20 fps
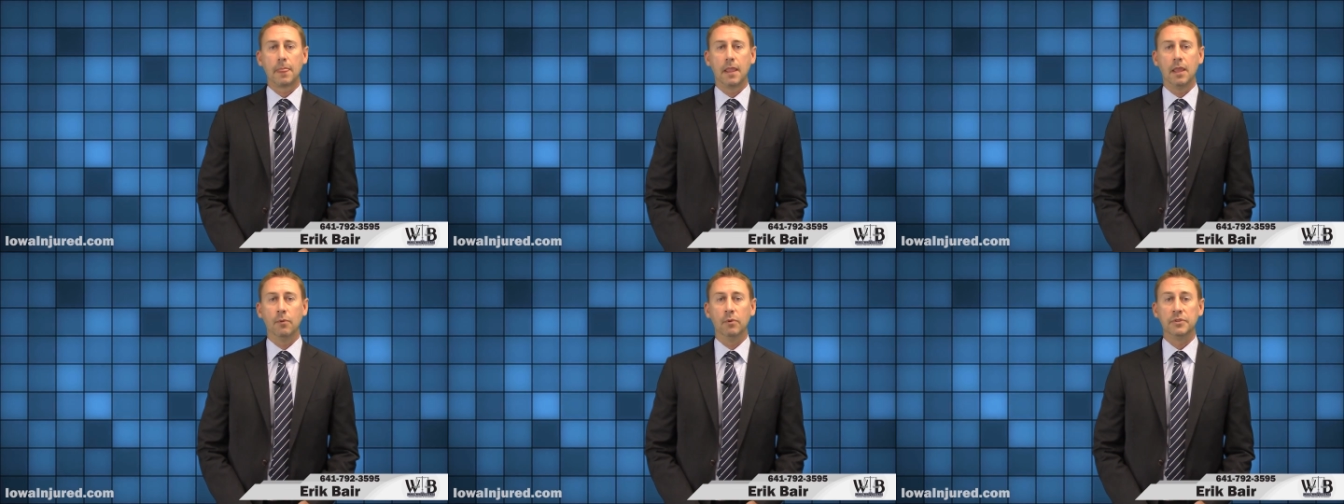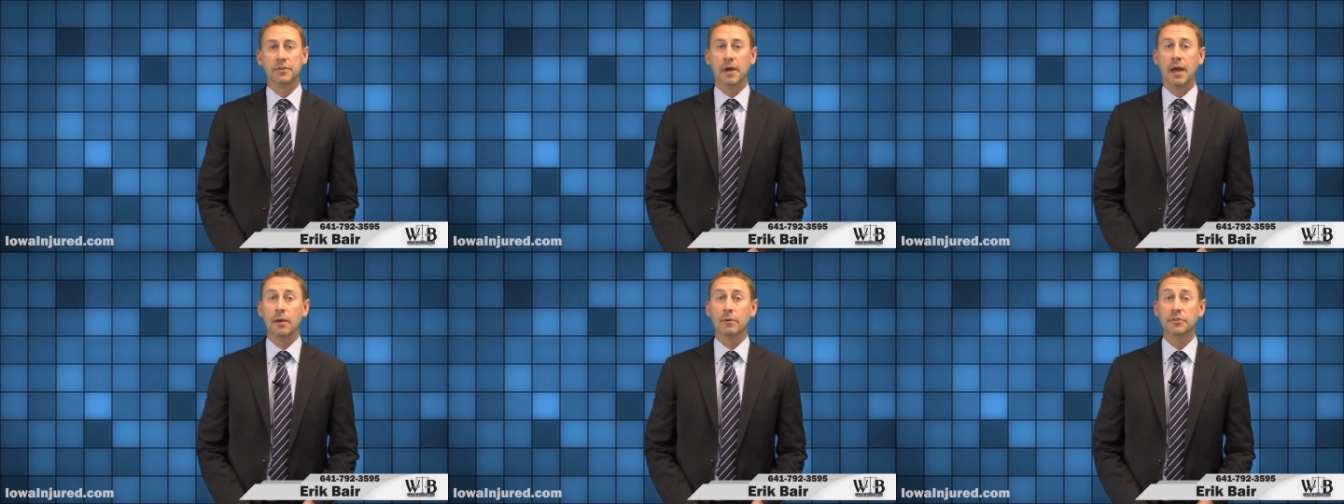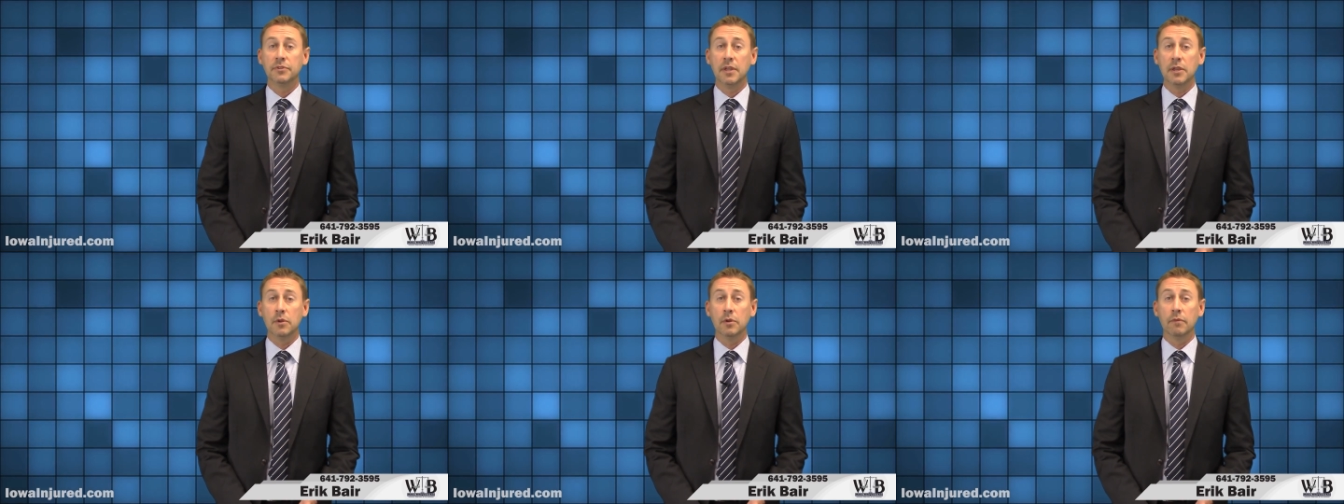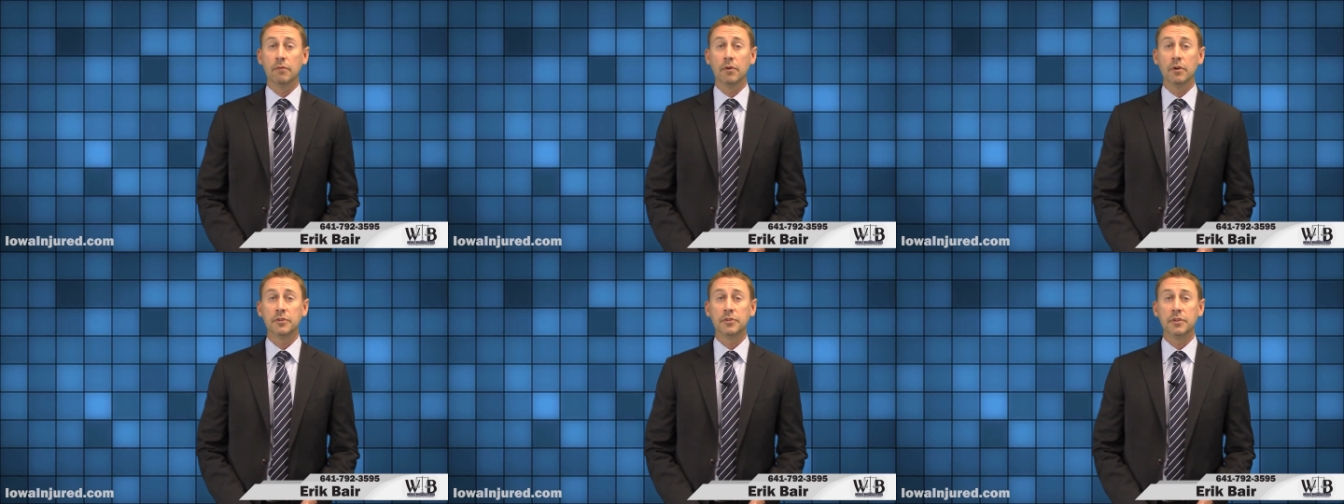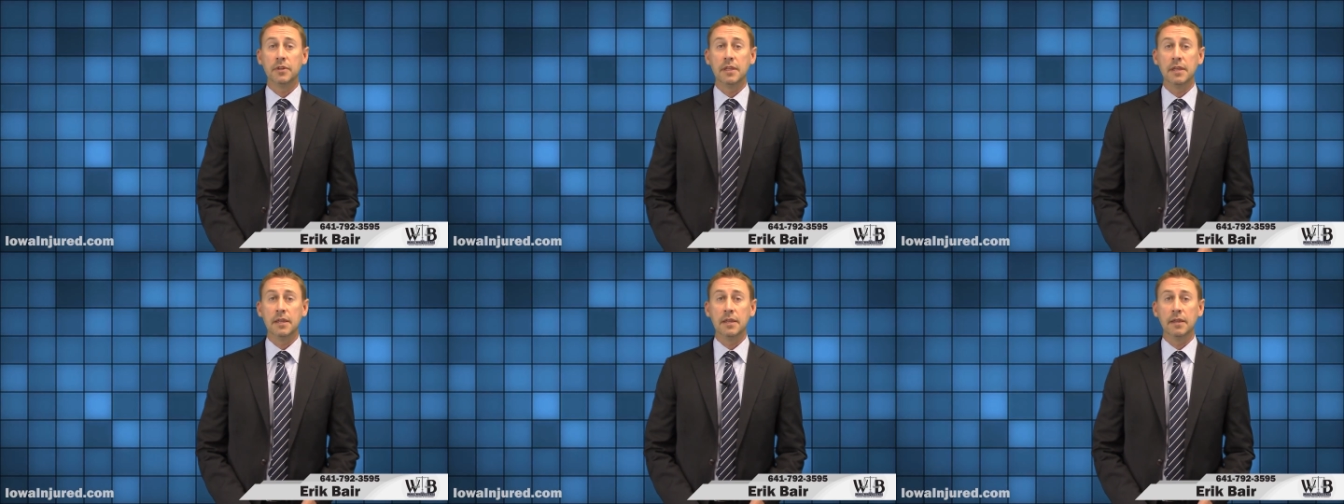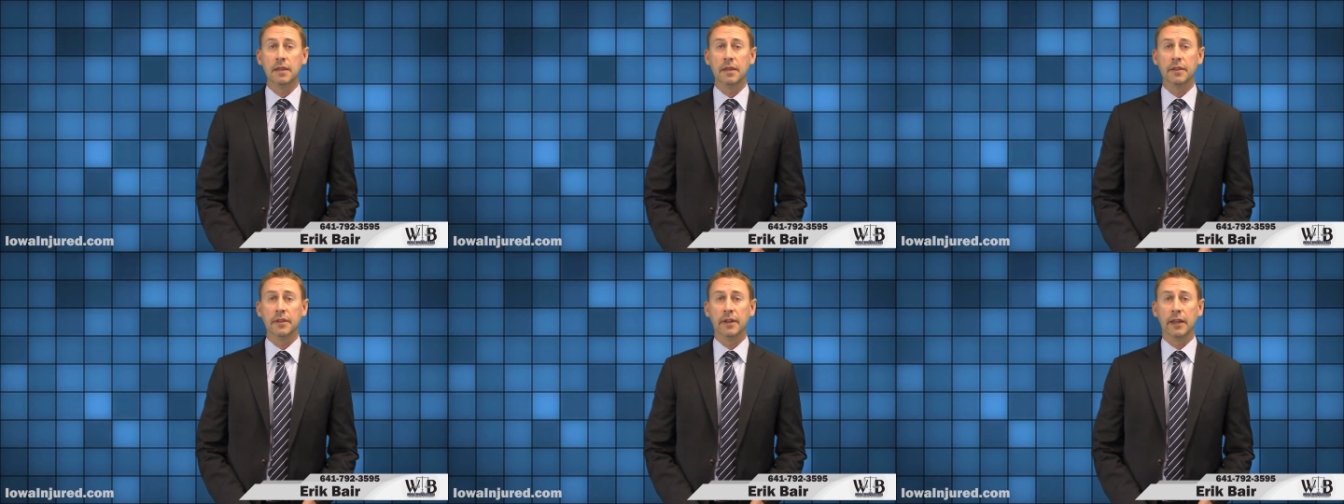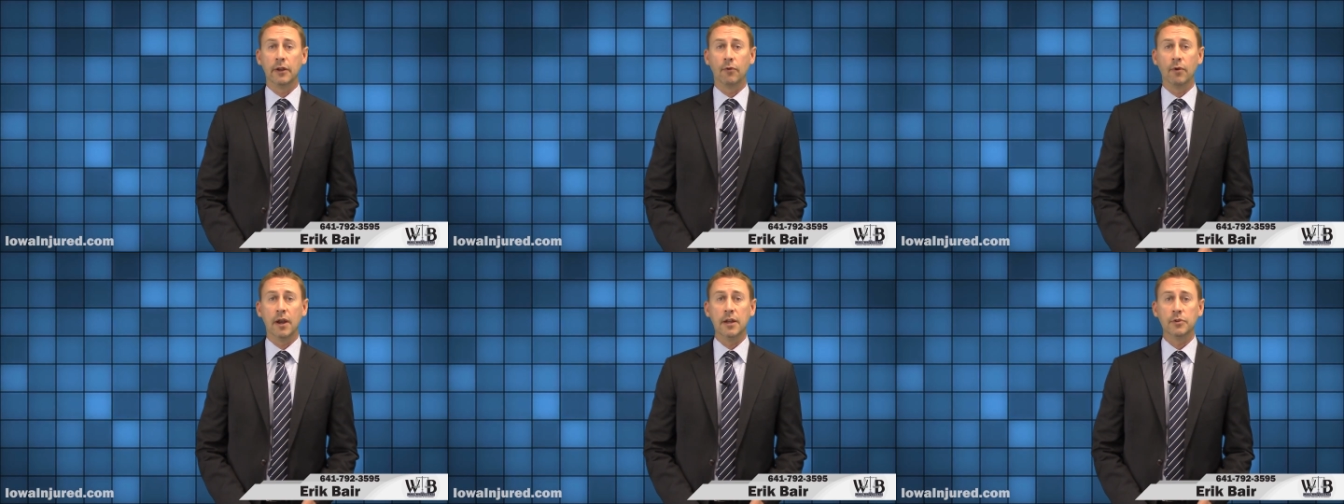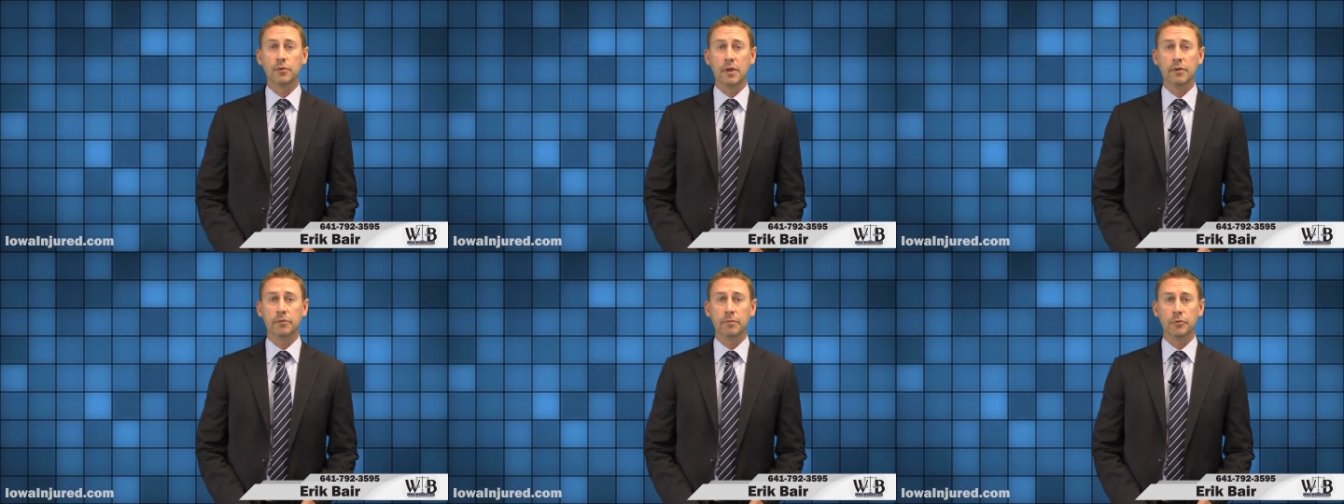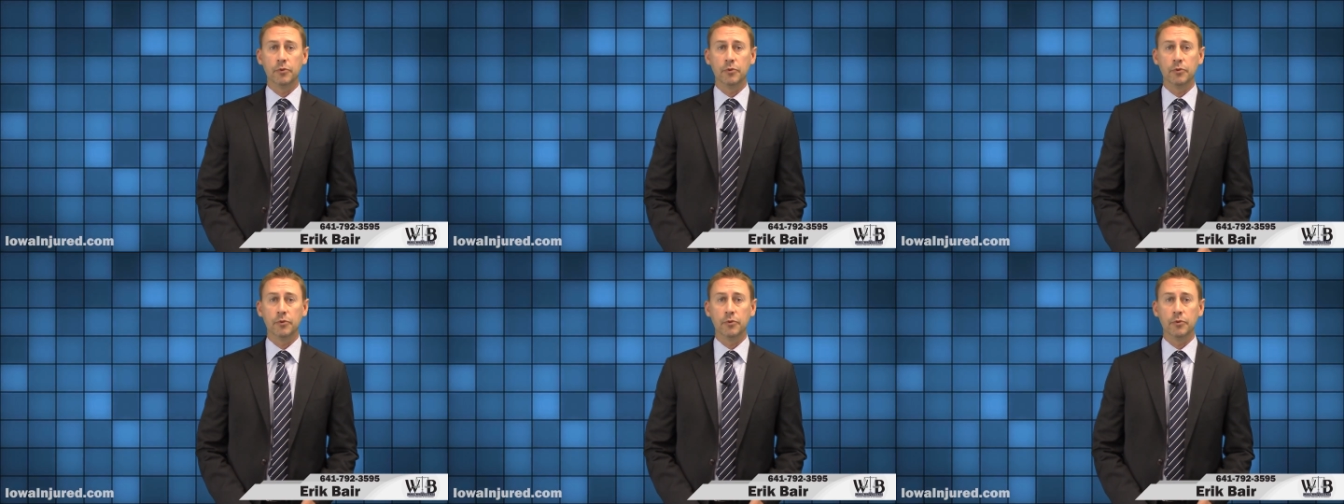went to Iowa State University, and then I graduated from